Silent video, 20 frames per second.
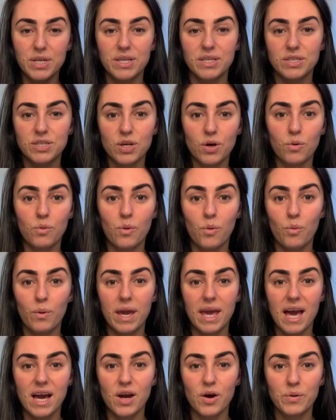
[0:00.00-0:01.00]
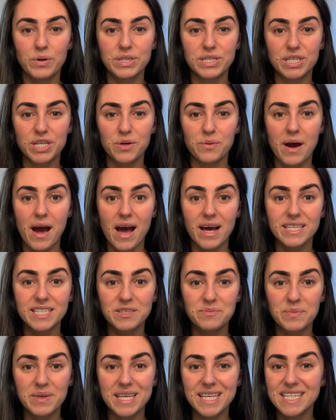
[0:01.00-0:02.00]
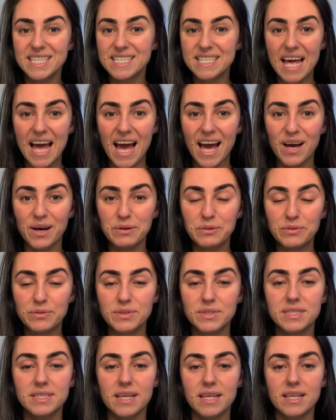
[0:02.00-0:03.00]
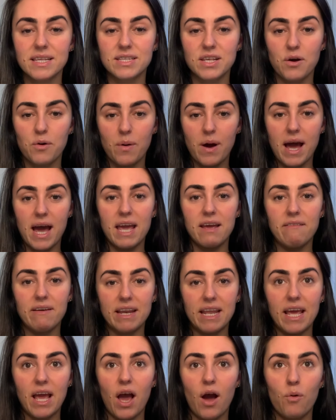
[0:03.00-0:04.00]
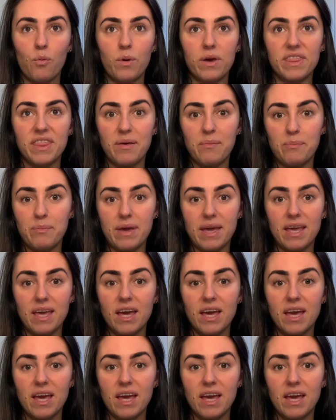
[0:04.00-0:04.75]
So we are going to do our speed sound. So are you ready with me?